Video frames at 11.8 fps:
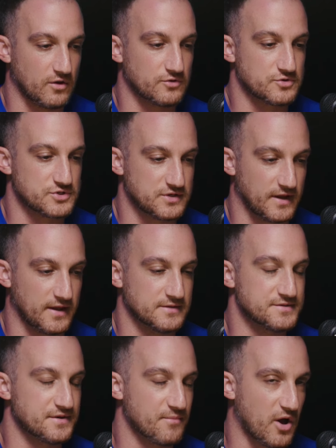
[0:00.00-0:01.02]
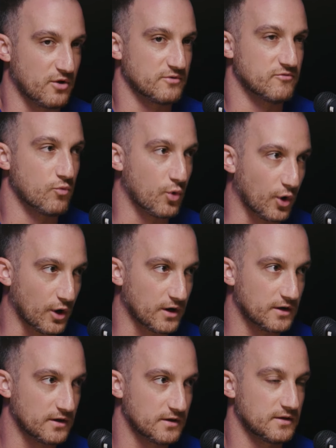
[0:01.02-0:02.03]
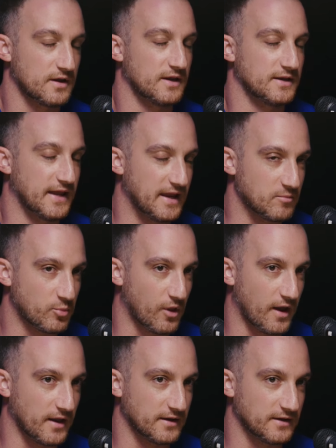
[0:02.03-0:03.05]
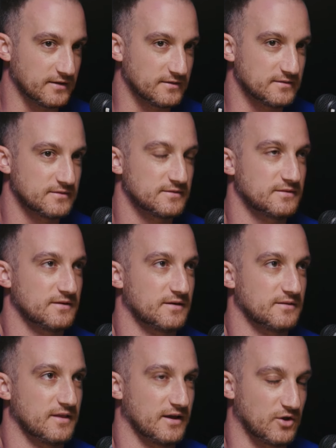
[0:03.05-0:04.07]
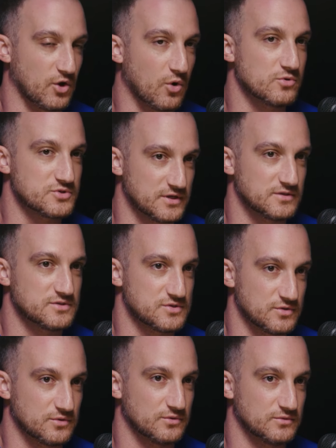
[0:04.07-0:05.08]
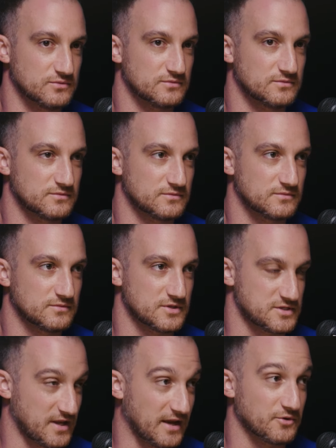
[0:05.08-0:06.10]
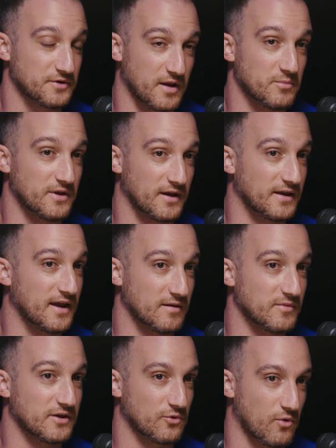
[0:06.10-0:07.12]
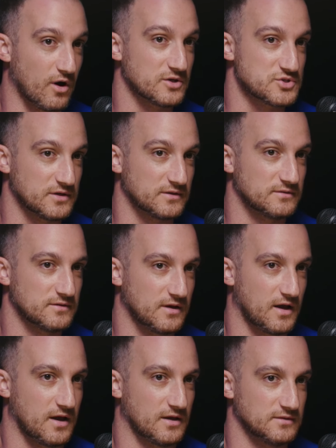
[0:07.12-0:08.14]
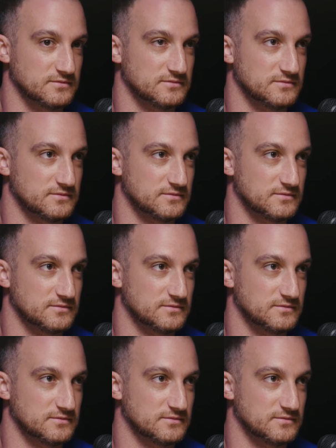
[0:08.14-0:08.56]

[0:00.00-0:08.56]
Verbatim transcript: understands the amount of work and game planning that goes into the standard NBA game that you're watching on